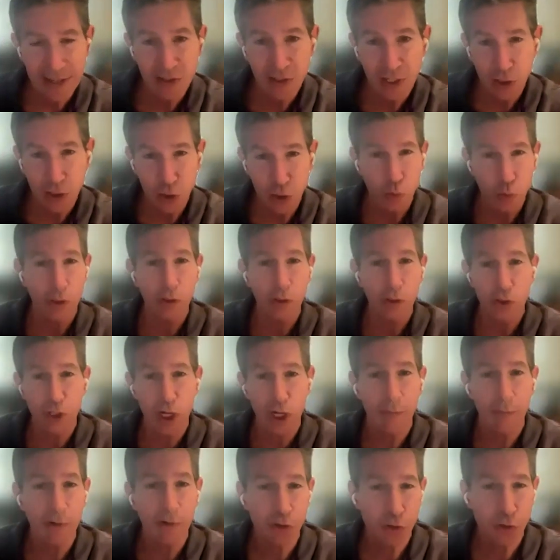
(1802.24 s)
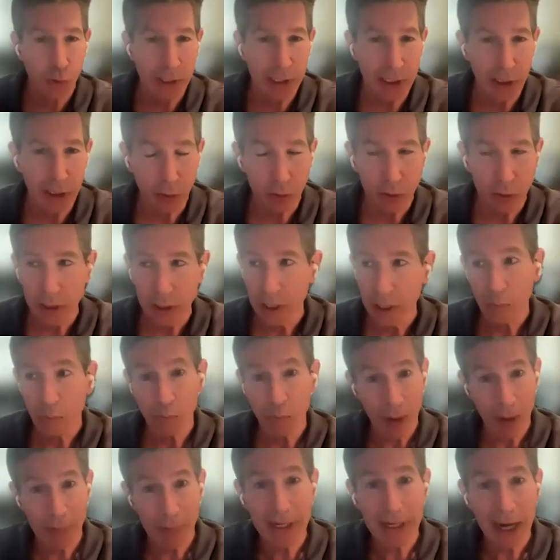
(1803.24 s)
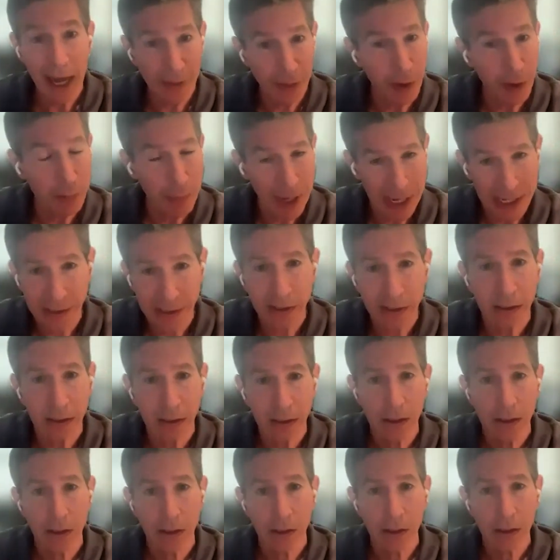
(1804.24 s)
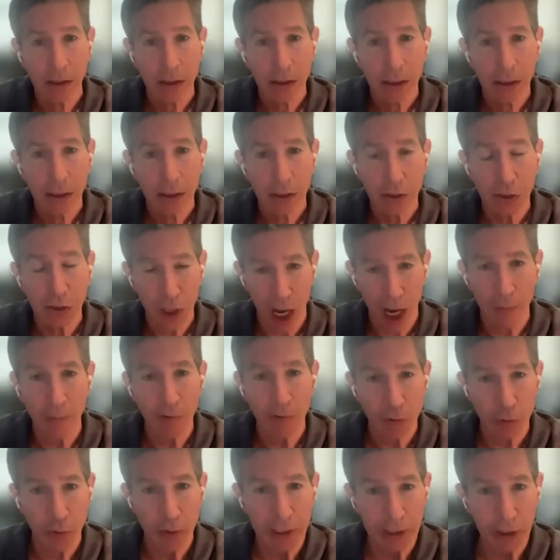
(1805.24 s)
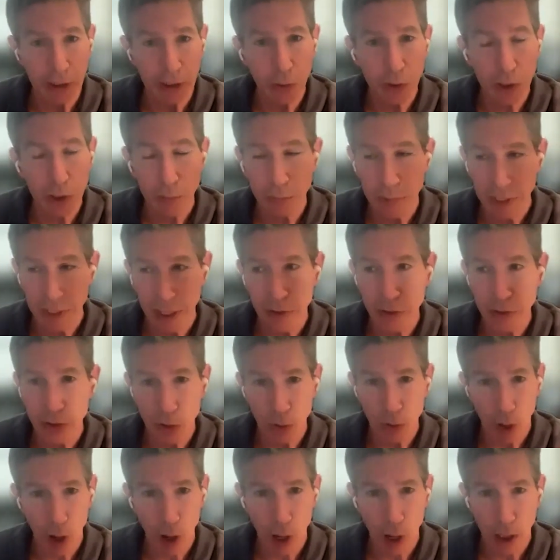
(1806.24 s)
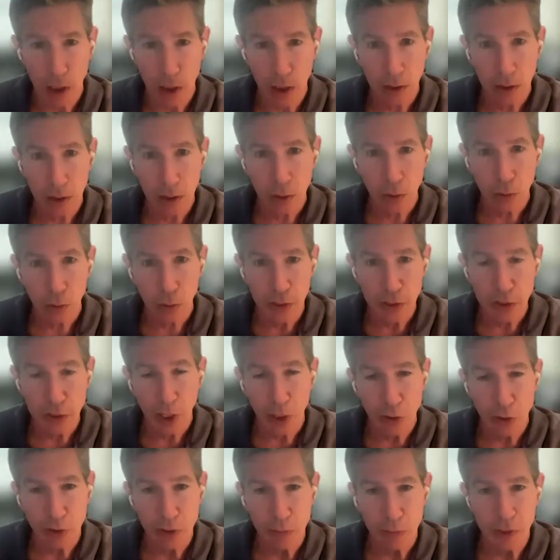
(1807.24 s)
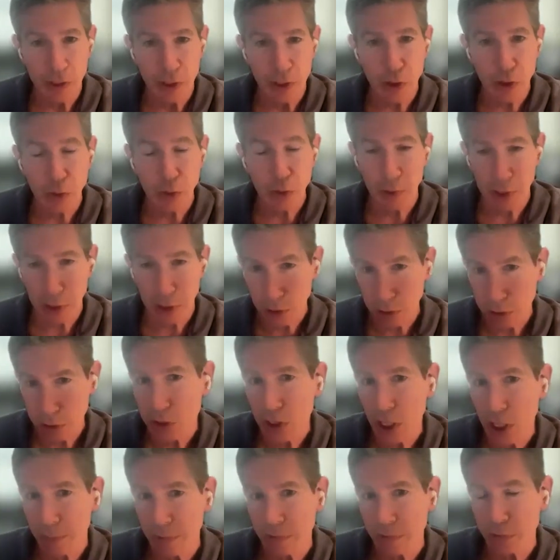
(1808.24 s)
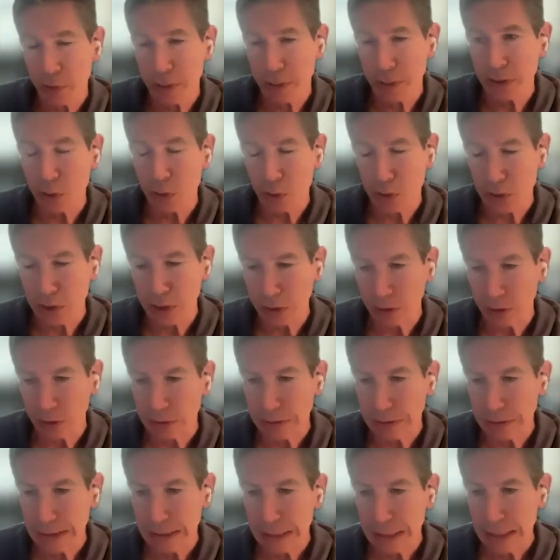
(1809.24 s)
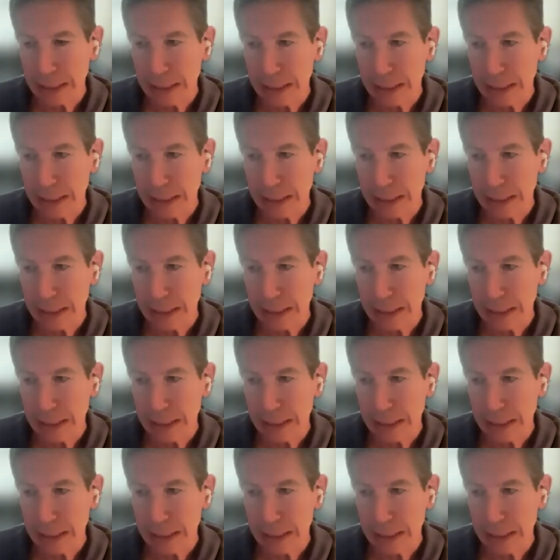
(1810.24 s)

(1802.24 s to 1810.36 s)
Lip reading: States can do a good job of treating you. Maybe not the best job of treating you compared to our rich country peers, but a good job of treating you still.